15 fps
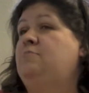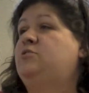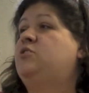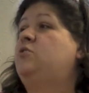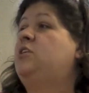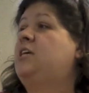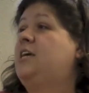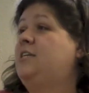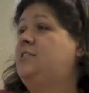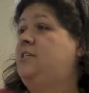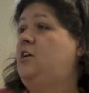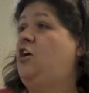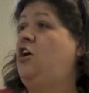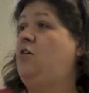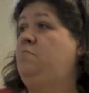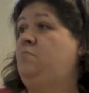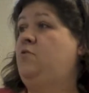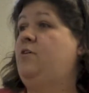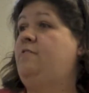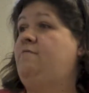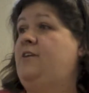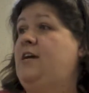So the kids that are
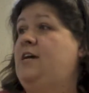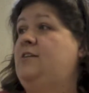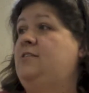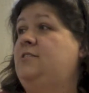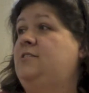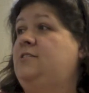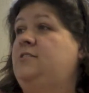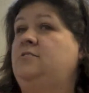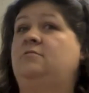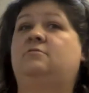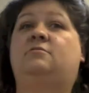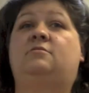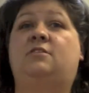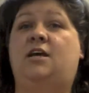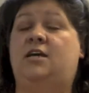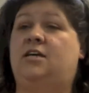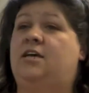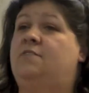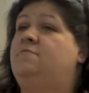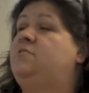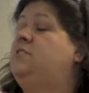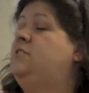more advanced, it
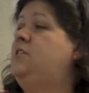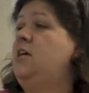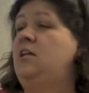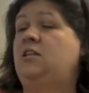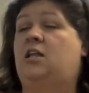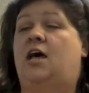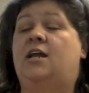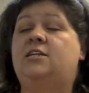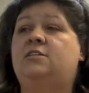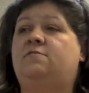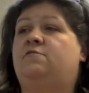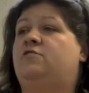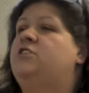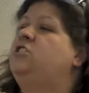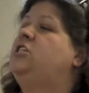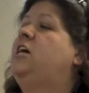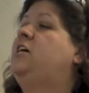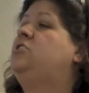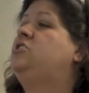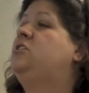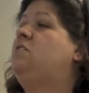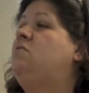gives a lot of
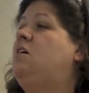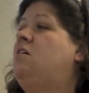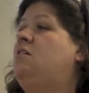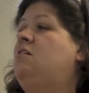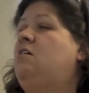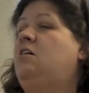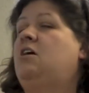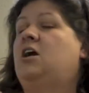differentiation in there.